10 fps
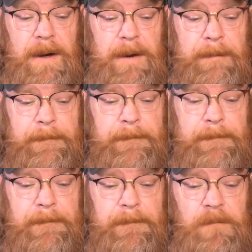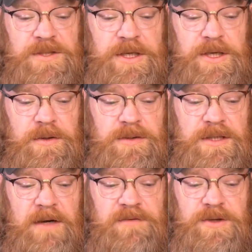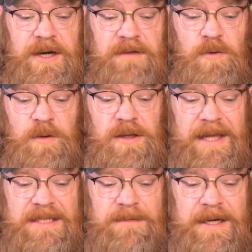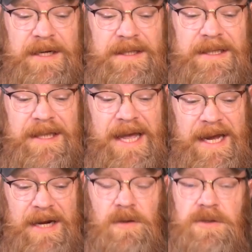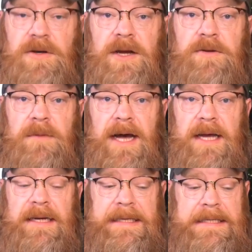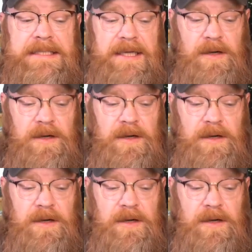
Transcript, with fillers: um, was accused of shooting a former classmate in the leg while trying to buy an e